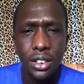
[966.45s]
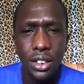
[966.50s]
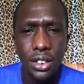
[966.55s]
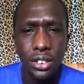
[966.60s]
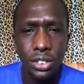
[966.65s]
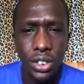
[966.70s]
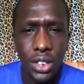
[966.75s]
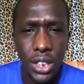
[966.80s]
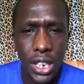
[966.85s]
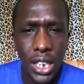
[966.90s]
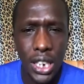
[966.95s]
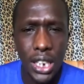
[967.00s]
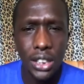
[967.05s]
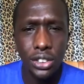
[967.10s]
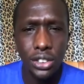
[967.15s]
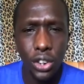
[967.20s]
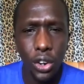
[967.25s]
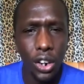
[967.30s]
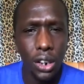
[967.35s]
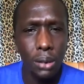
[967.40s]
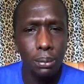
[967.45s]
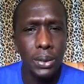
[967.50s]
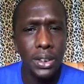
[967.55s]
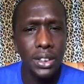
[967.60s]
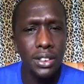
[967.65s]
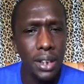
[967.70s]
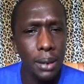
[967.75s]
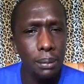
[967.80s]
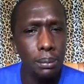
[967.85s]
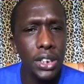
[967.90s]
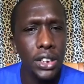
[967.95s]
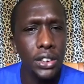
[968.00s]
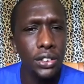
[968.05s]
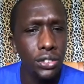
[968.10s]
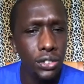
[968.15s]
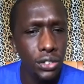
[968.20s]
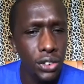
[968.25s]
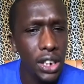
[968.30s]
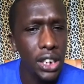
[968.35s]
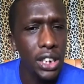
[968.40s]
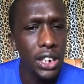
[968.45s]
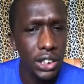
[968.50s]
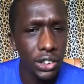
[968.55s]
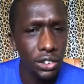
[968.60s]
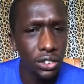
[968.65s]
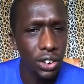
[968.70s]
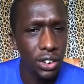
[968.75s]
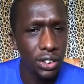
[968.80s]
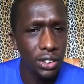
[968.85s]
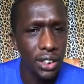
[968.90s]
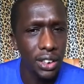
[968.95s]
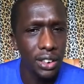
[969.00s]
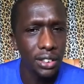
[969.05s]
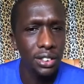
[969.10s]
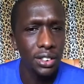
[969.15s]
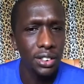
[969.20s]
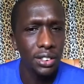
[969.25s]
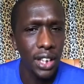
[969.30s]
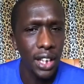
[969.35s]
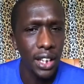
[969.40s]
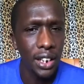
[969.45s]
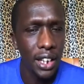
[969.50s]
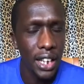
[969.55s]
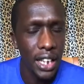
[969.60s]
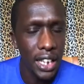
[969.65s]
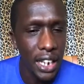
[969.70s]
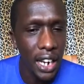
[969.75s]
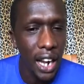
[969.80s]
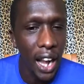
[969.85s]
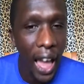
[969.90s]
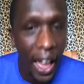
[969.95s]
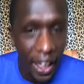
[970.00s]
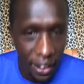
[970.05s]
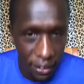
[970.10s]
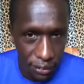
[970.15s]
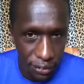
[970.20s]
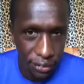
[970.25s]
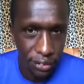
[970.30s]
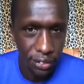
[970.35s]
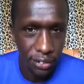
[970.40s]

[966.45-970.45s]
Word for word: she told me something really interesting she said in life